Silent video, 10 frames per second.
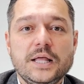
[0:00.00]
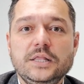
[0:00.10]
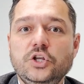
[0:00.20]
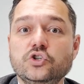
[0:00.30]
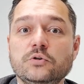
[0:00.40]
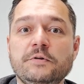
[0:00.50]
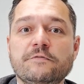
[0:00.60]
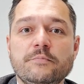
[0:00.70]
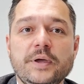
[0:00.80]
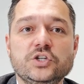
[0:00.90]
There's some
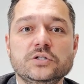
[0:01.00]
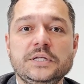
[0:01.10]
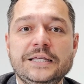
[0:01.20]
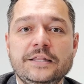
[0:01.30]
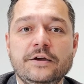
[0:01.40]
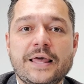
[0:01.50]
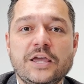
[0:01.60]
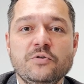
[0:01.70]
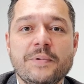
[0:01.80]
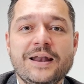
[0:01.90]
information in there that
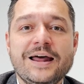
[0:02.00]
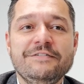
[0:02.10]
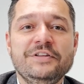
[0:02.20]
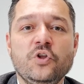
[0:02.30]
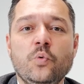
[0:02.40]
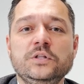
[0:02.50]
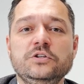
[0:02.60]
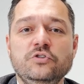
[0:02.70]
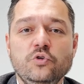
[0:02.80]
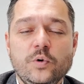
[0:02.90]
you might not even know what
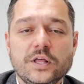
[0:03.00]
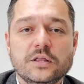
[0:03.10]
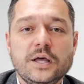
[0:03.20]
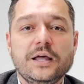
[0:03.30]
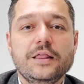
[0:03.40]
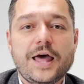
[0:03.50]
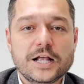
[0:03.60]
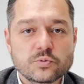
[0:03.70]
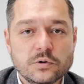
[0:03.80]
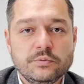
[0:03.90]
to do with.
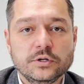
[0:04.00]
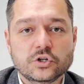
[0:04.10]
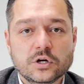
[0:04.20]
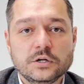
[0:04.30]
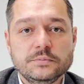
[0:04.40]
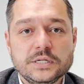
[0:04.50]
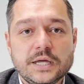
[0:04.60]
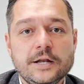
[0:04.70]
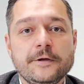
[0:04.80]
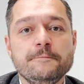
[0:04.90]
That's where realtor comes
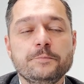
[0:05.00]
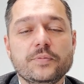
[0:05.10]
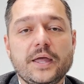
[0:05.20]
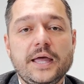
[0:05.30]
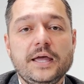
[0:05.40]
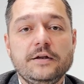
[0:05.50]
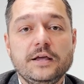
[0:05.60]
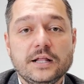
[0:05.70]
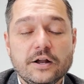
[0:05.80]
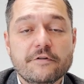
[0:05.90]
in and
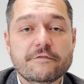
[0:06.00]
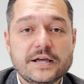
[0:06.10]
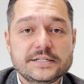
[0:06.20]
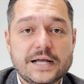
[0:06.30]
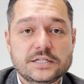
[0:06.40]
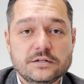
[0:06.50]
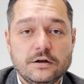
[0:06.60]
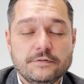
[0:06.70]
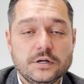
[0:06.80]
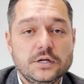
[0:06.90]
clarifies that stuff.